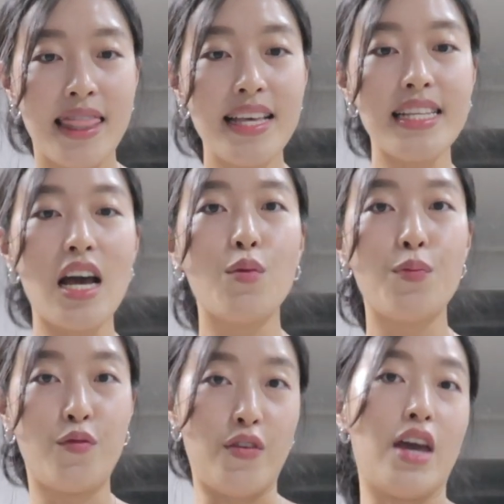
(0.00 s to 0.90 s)
This
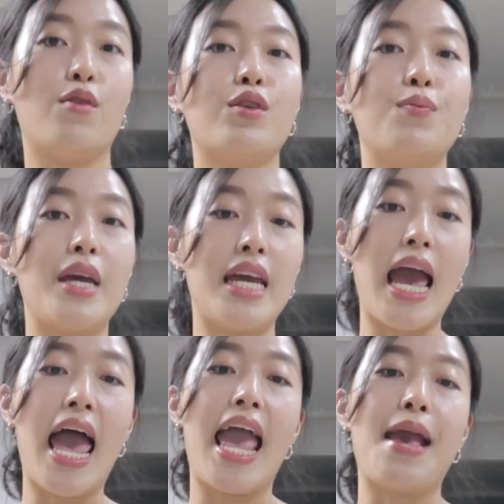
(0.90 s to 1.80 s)
outfit would
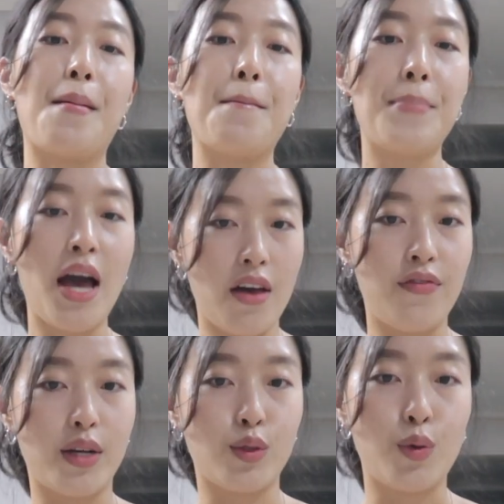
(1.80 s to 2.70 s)
be a
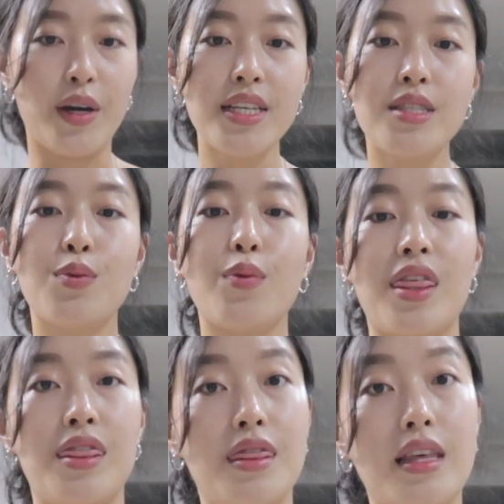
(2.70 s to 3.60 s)
perfect choice
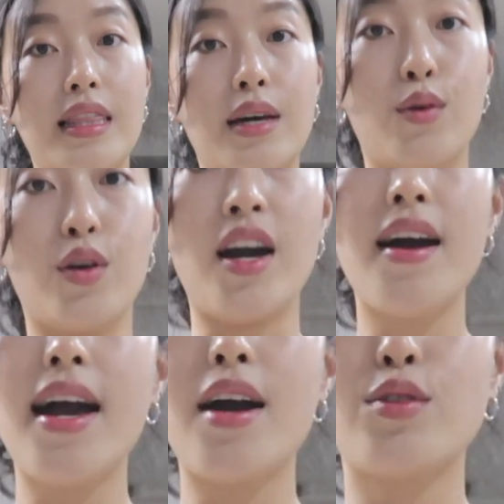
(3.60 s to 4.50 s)
with the little
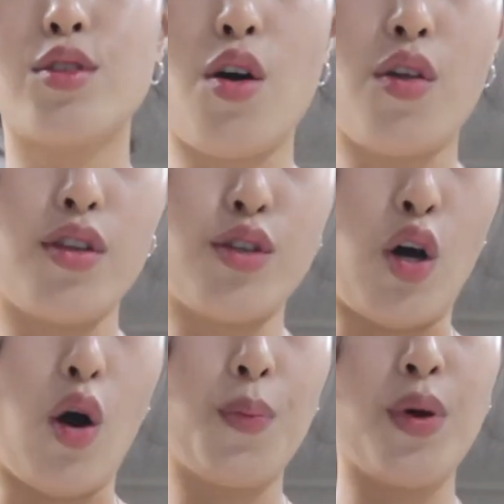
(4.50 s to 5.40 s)
cutouts on the
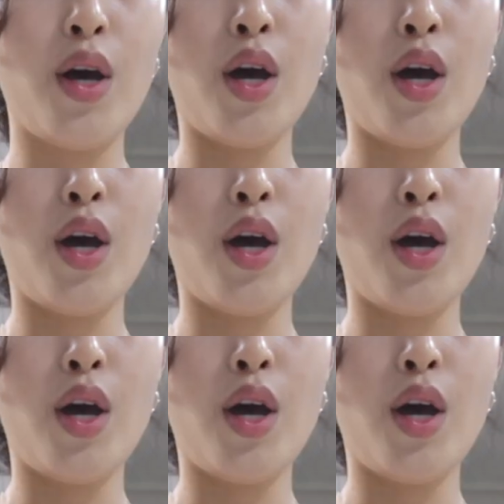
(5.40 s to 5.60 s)
top,